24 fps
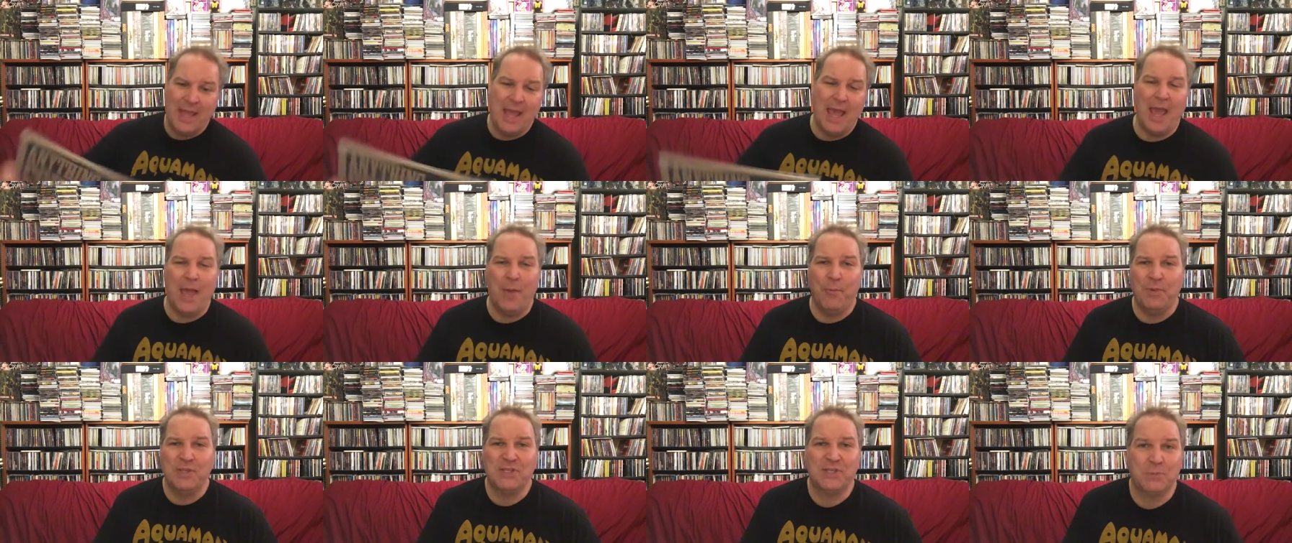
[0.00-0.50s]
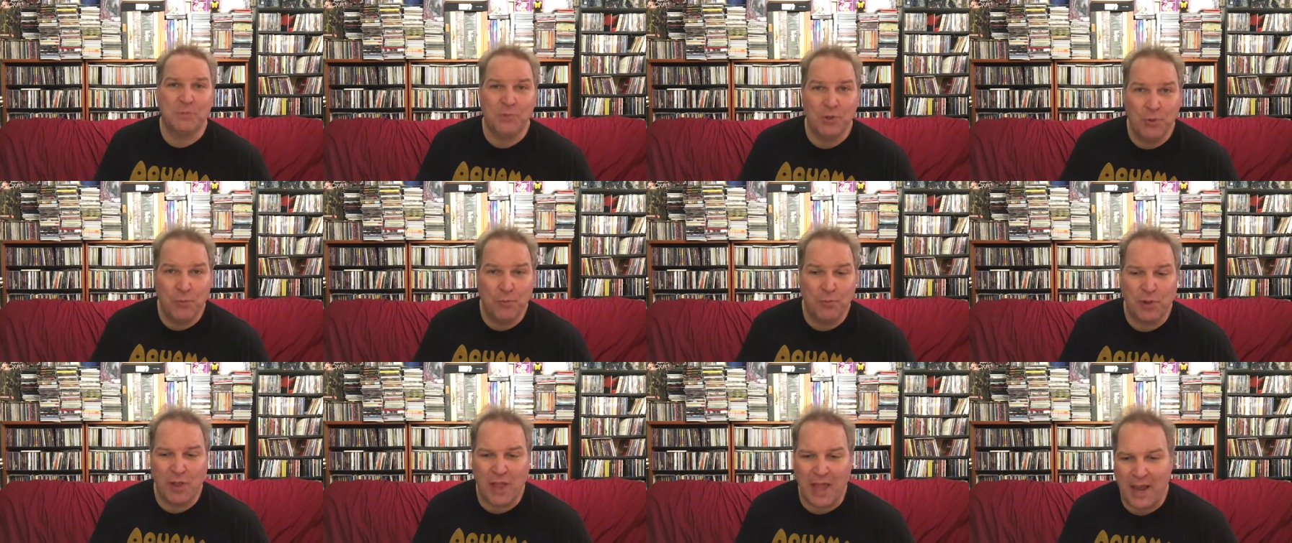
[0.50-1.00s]
and with some new
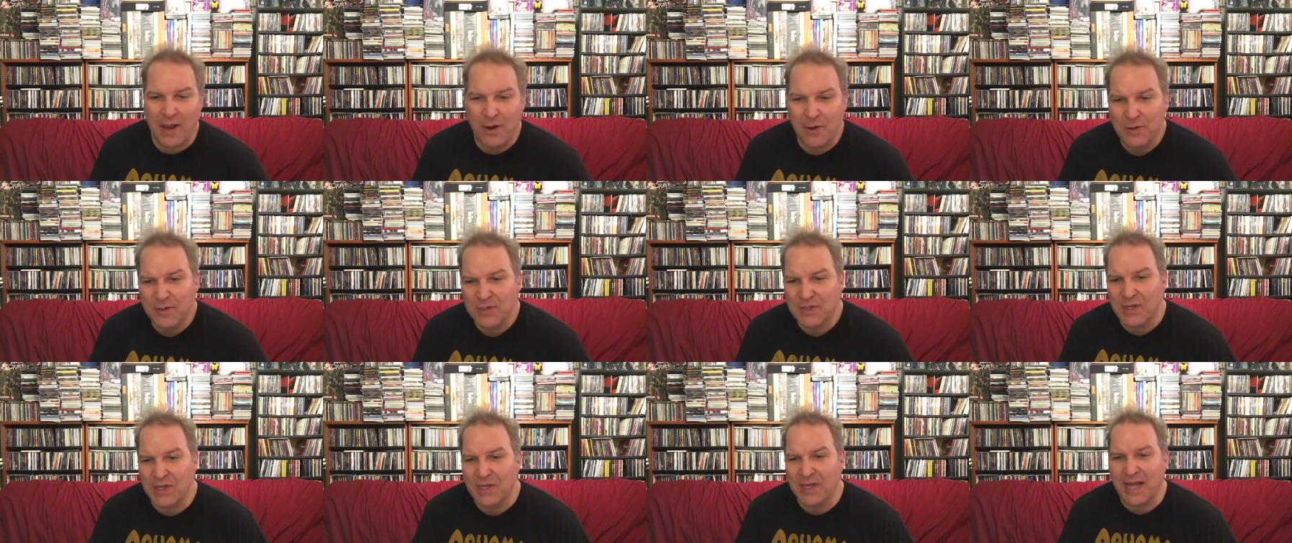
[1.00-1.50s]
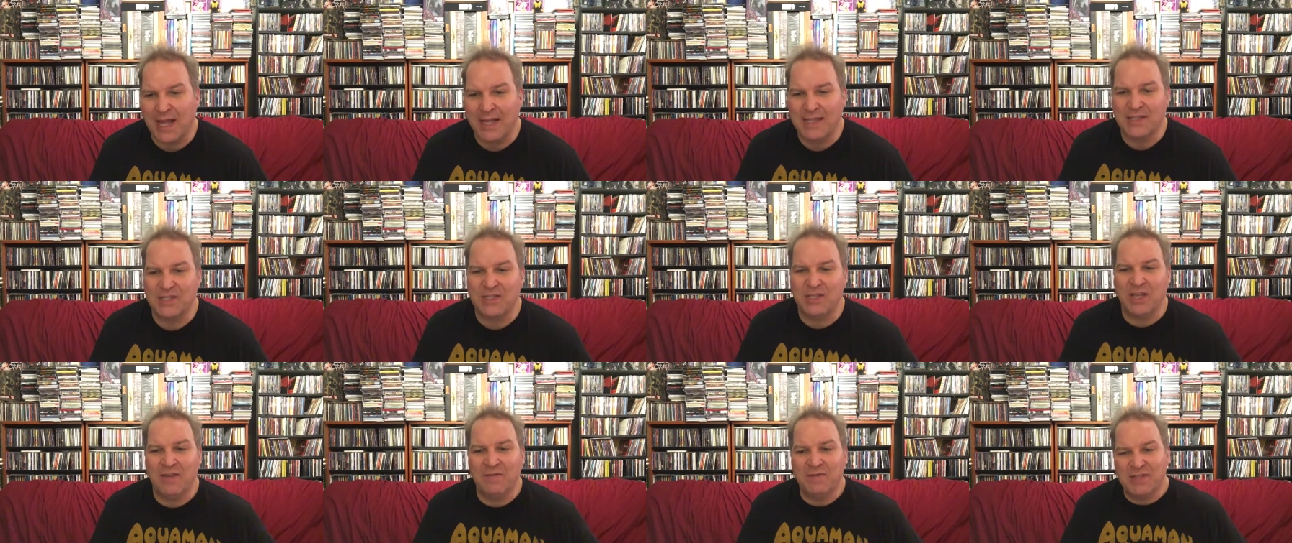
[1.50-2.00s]
players, he got
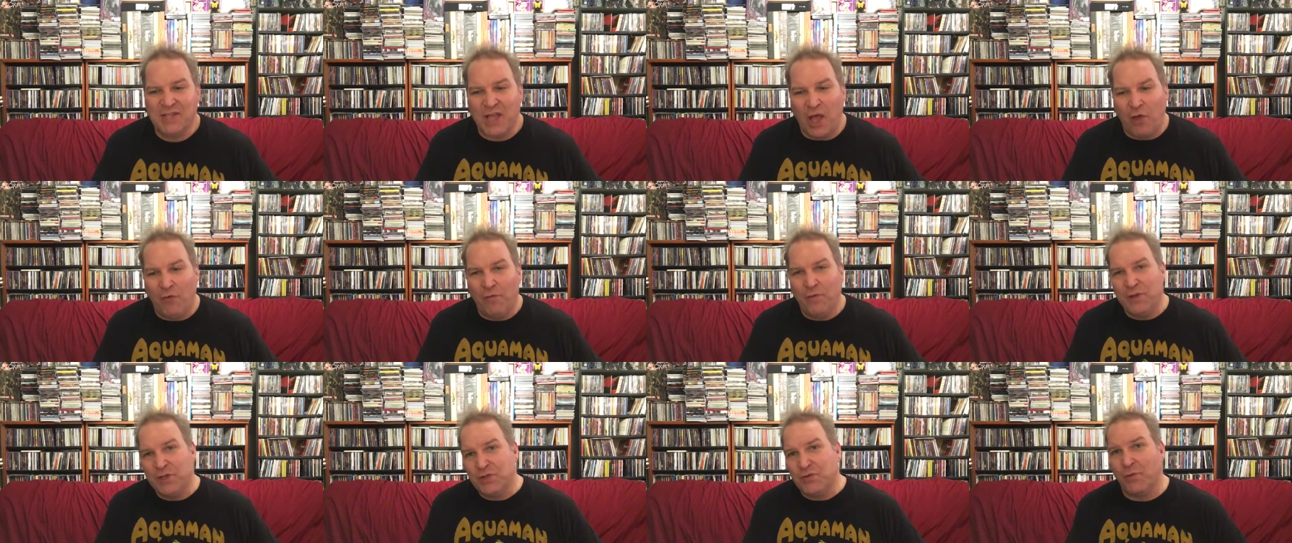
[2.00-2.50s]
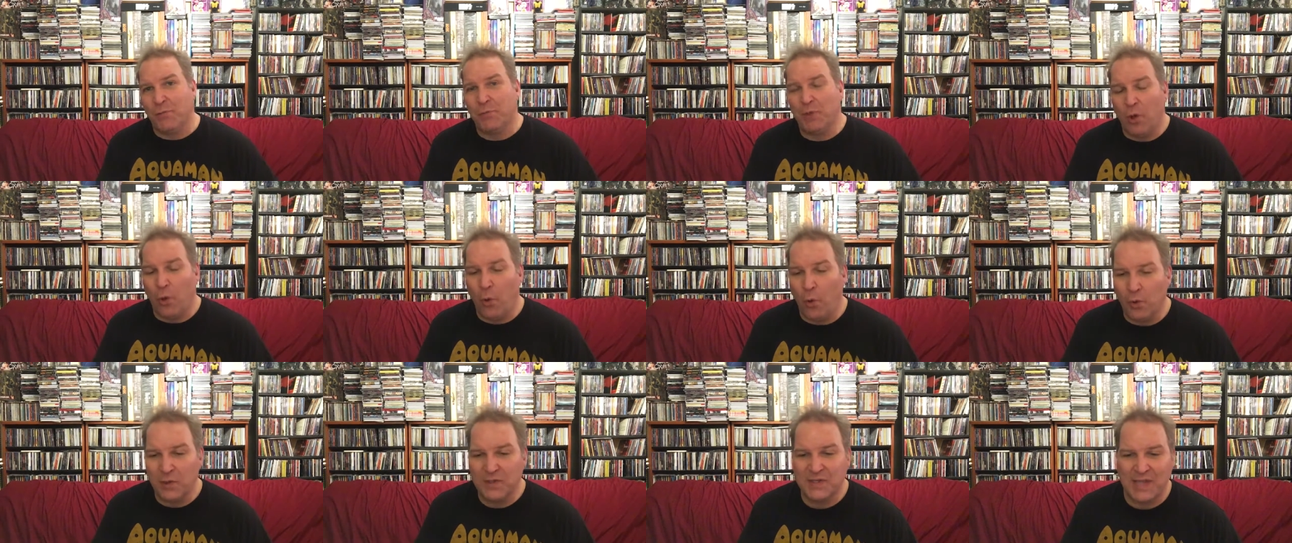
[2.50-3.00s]
Steve Selvidge from the
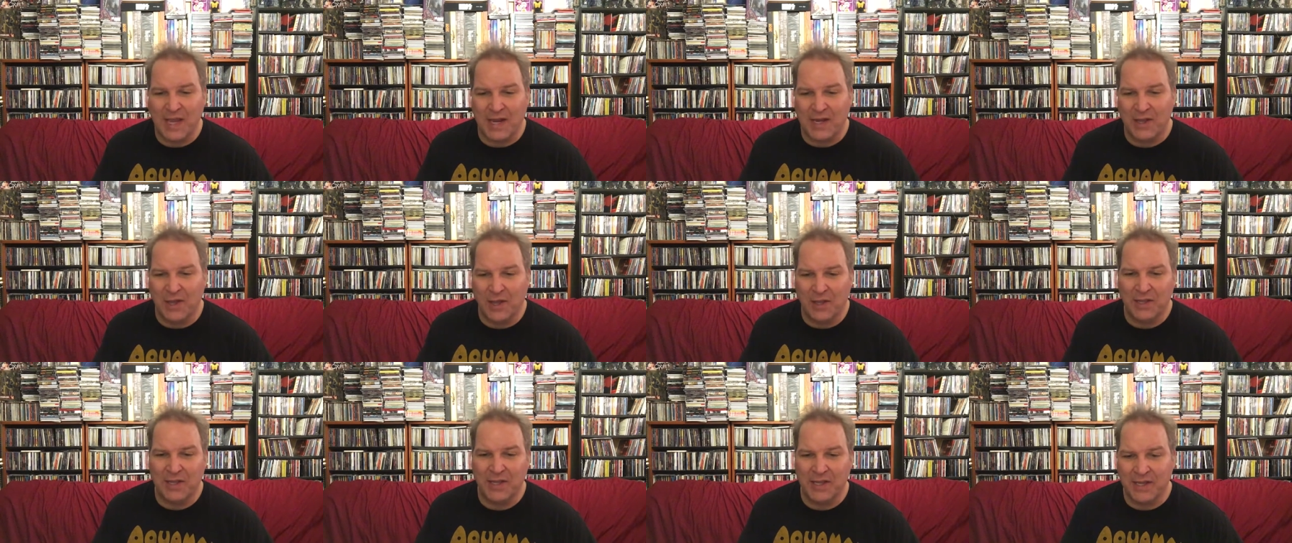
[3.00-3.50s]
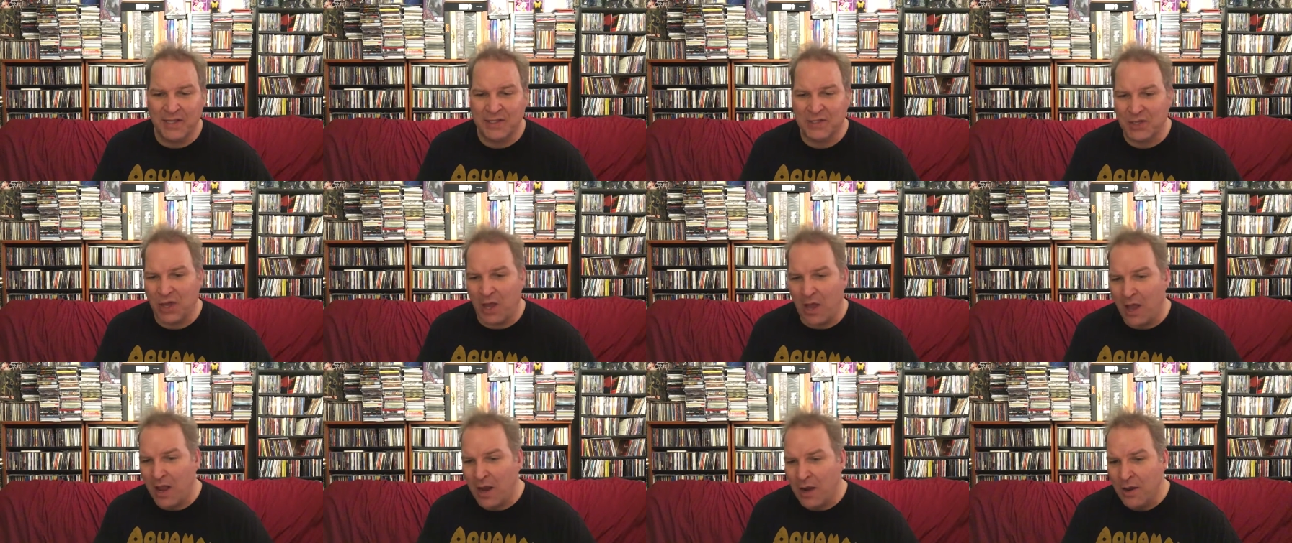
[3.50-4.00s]
Hold Steady on lead
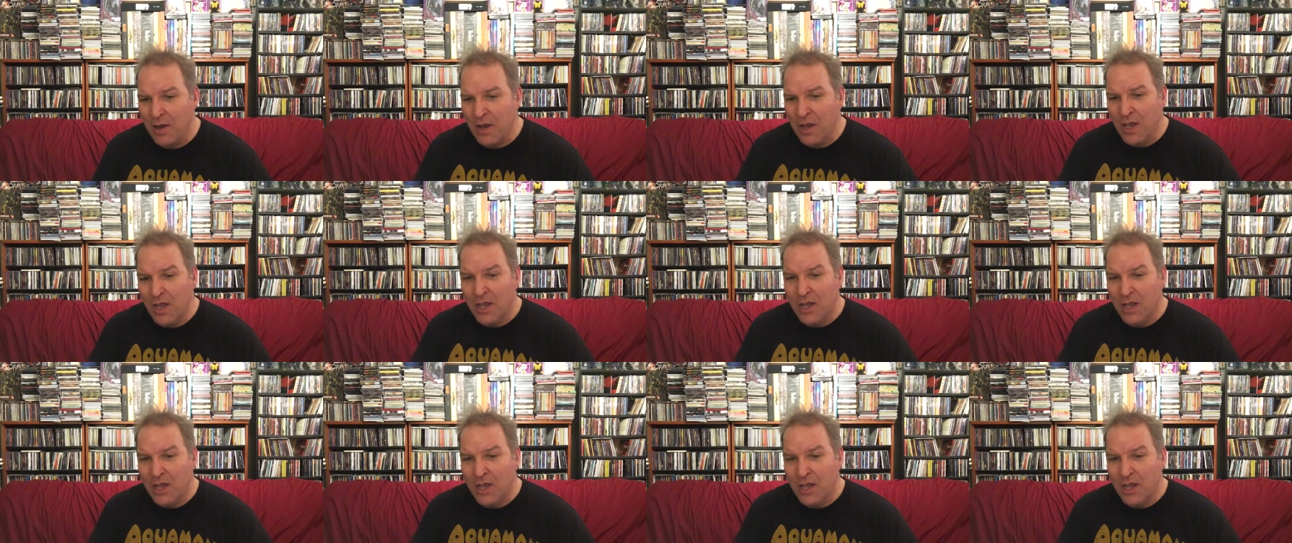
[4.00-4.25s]
guitar,